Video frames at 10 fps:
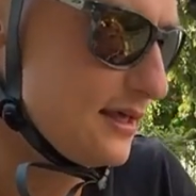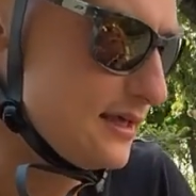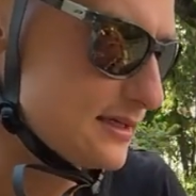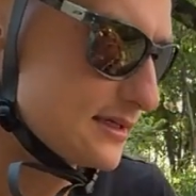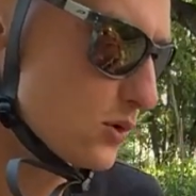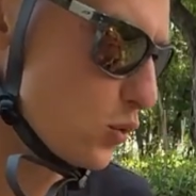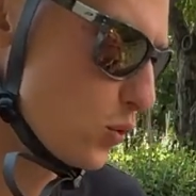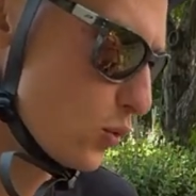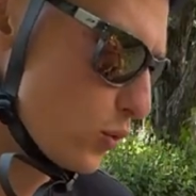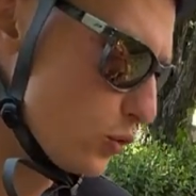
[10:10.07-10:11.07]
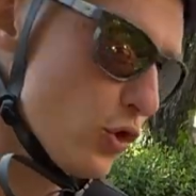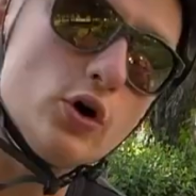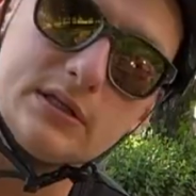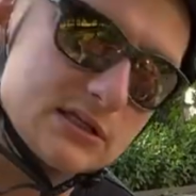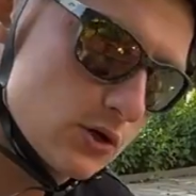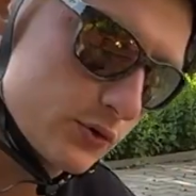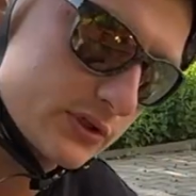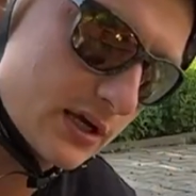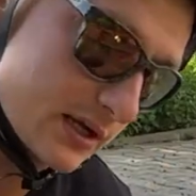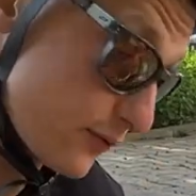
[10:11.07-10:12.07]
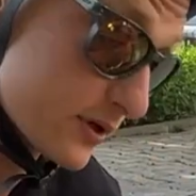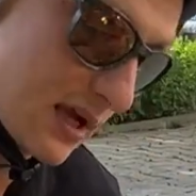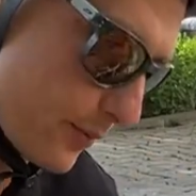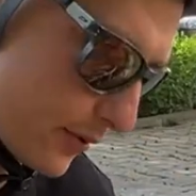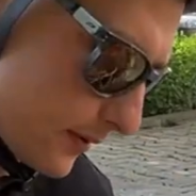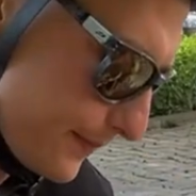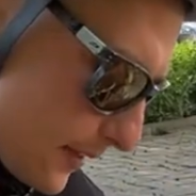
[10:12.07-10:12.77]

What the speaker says: is not so scratched, for example,